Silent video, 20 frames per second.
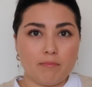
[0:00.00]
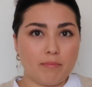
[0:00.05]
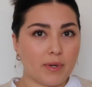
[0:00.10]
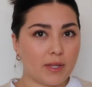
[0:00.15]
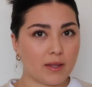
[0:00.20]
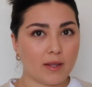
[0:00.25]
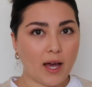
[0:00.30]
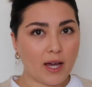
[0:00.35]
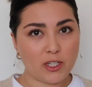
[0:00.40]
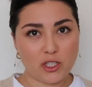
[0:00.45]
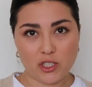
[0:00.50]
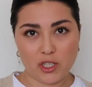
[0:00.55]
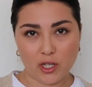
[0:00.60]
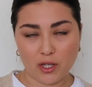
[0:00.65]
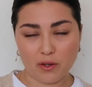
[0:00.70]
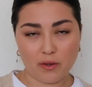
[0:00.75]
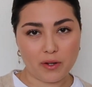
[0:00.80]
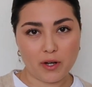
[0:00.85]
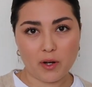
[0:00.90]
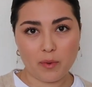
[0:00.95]
but I just
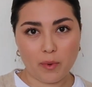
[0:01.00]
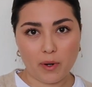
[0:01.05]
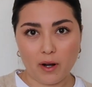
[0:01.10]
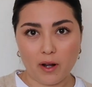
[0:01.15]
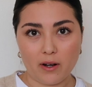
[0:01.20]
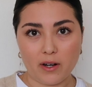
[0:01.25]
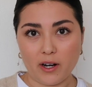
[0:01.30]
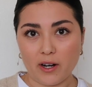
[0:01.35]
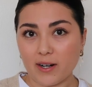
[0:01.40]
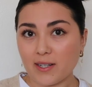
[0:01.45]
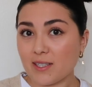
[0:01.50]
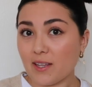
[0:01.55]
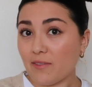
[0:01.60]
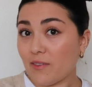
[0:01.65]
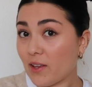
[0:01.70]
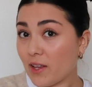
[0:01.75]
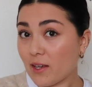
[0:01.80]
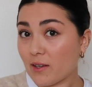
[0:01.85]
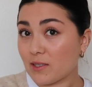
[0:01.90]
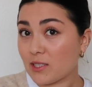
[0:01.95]
included one on here because I
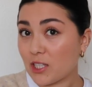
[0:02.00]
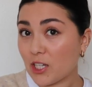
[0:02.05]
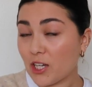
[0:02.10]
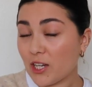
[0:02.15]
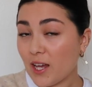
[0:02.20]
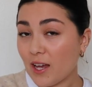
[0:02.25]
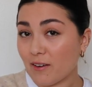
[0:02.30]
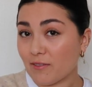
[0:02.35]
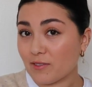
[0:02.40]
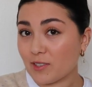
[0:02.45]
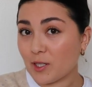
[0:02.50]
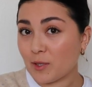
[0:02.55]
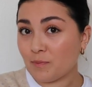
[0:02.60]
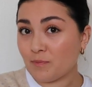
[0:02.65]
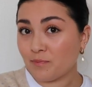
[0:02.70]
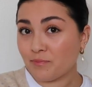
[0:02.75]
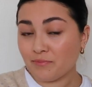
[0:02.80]
feel like it was a good gift.